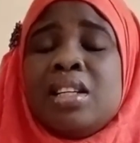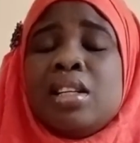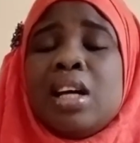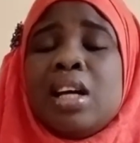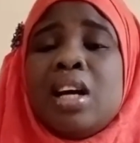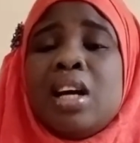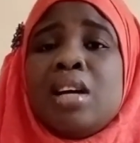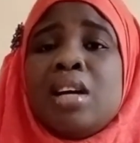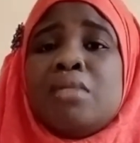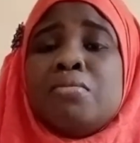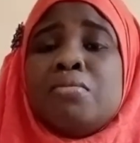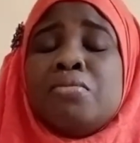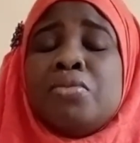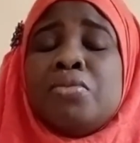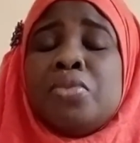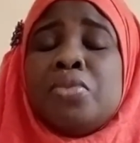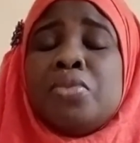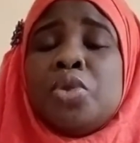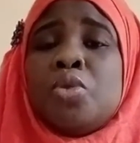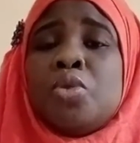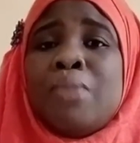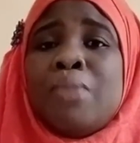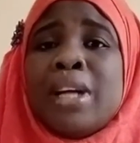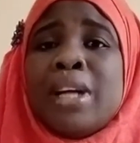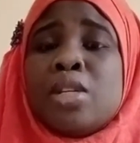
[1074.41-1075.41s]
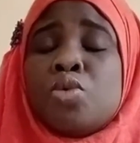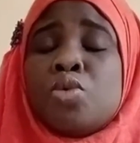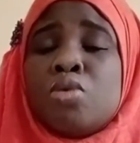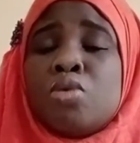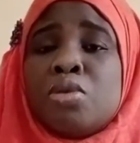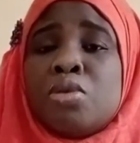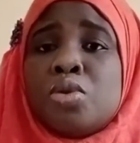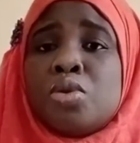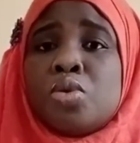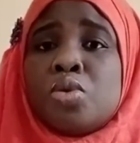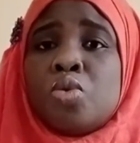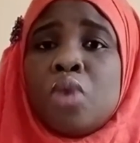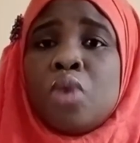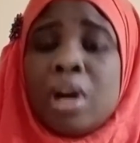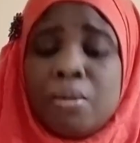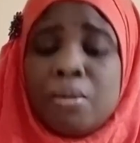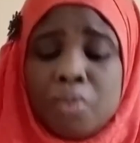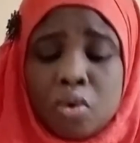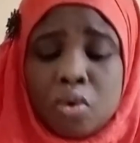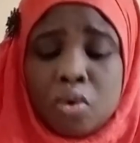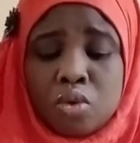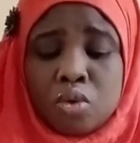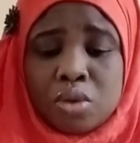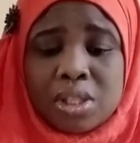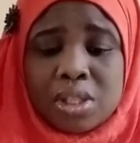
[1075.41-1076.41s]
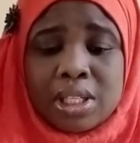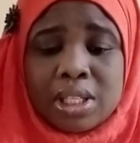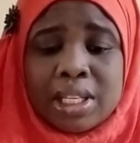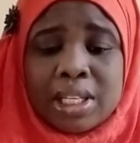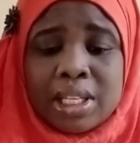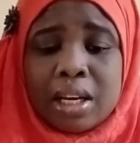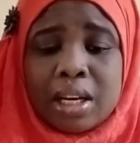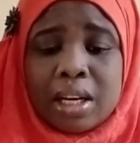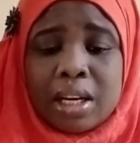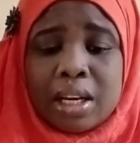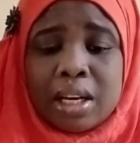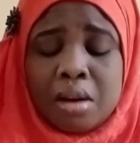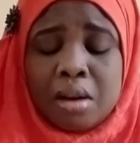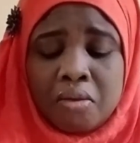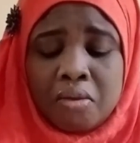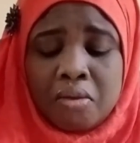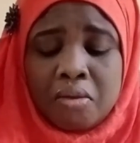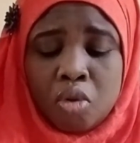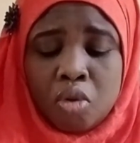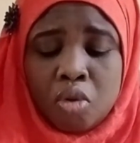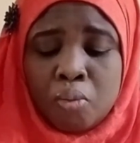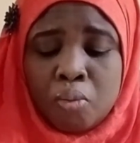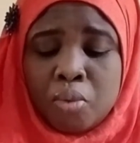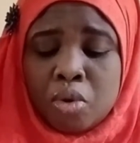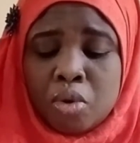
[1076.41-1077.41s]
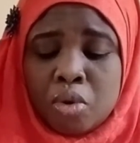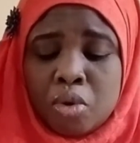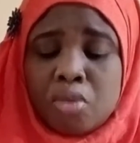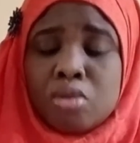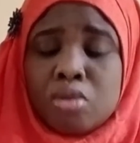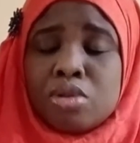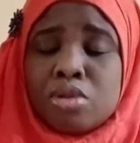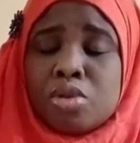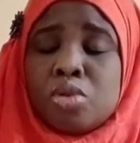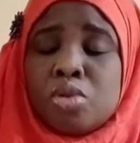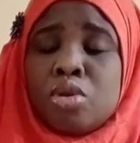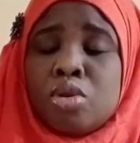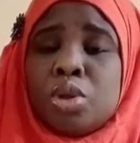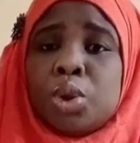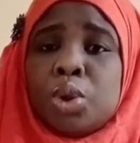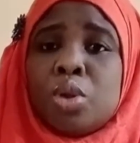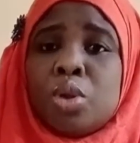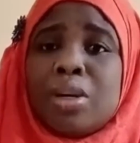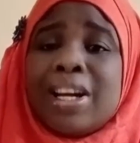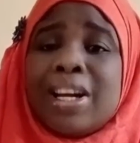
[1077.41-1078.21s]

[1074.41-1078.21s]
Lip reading: you might want to consider for pond construction.